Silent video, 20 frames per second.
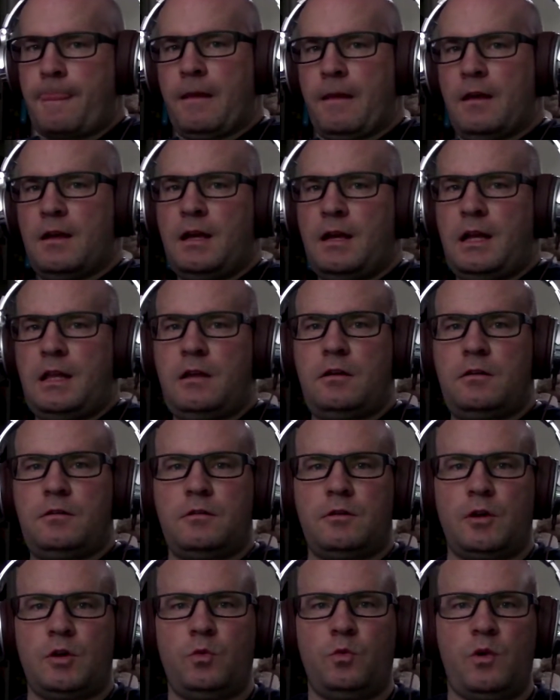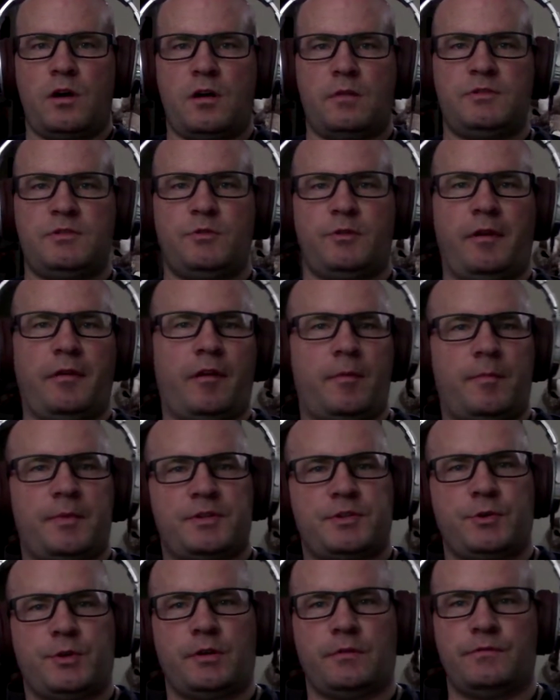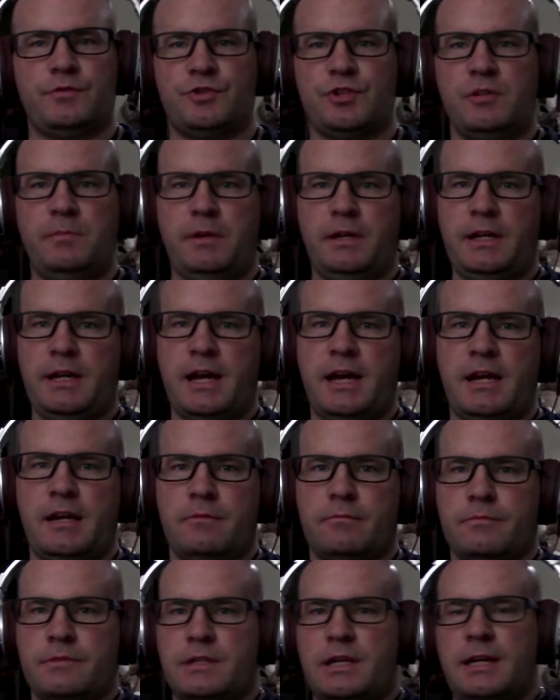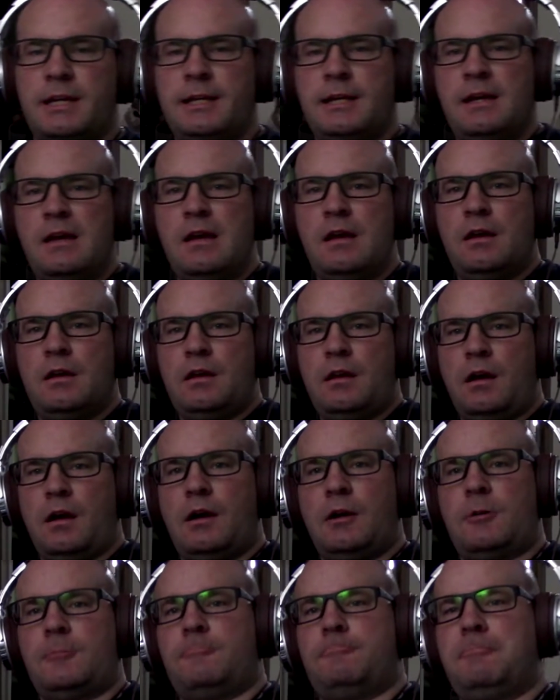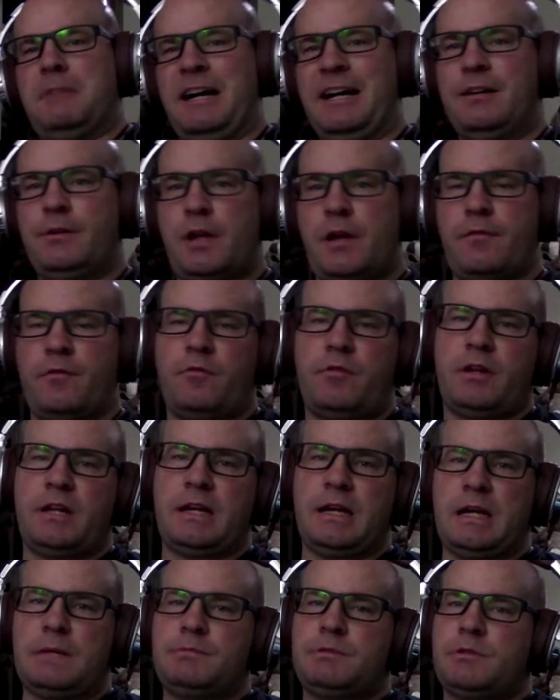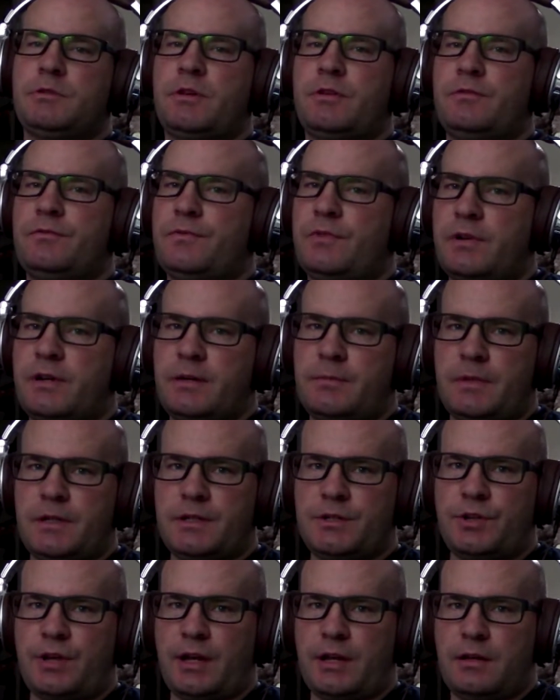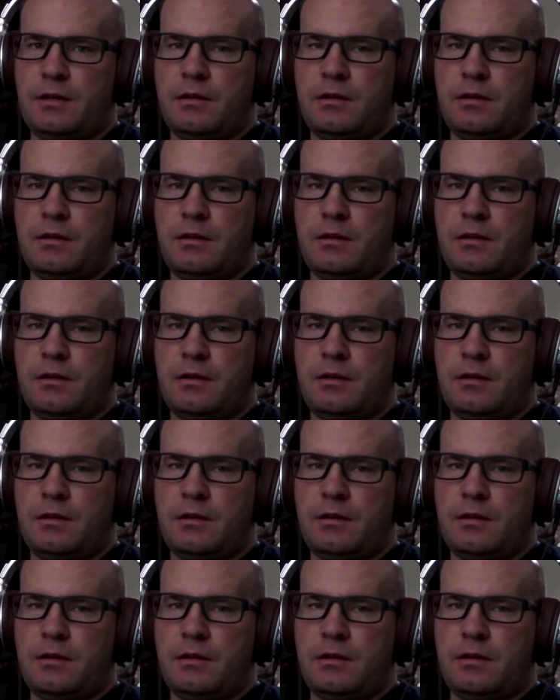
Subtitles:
Hello, welcome to another episode of GB Games. I know I haven't really uploaded very much yet.